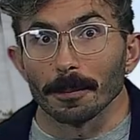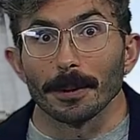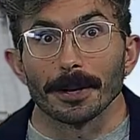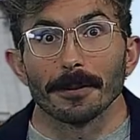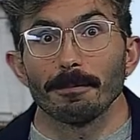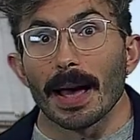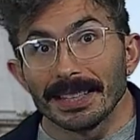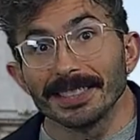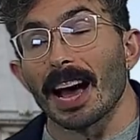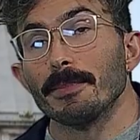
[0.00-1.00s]
but
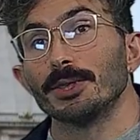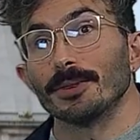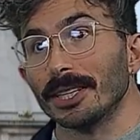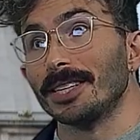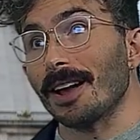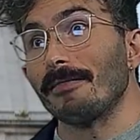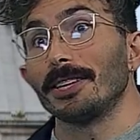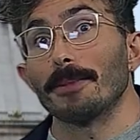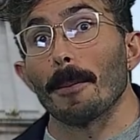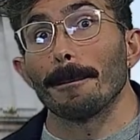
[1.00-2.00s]
Painting Time is really a novel
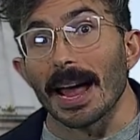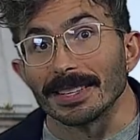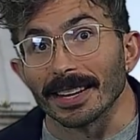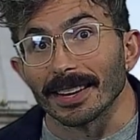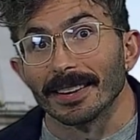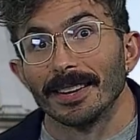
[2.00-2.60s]
about painting.